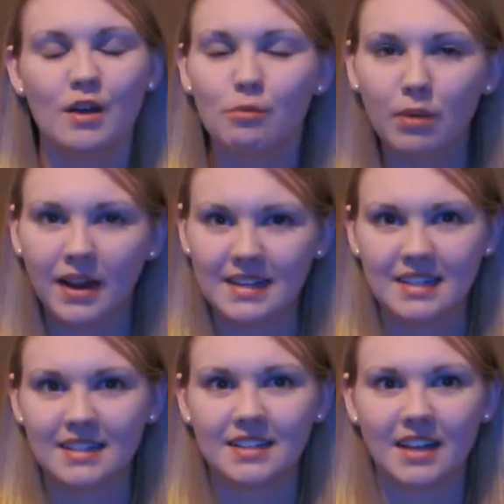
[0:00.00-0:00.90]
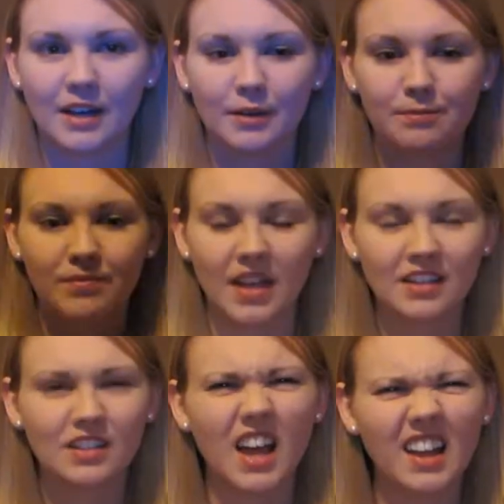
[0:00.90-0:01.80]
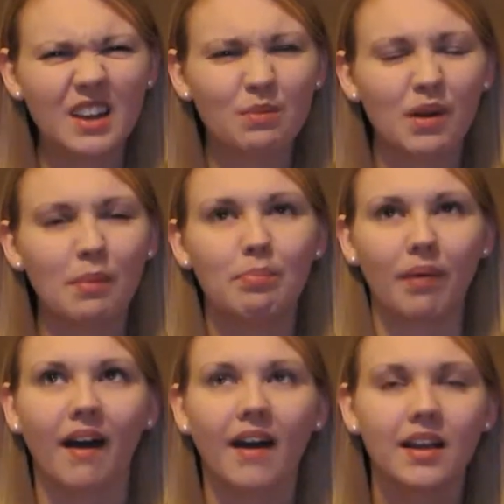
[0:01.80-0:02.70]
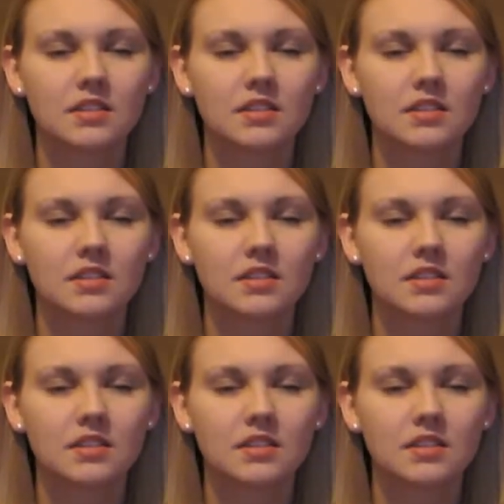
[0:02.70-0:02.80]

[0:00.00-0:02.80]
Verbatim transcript: But I didn't. Um, I, I didn't want to buy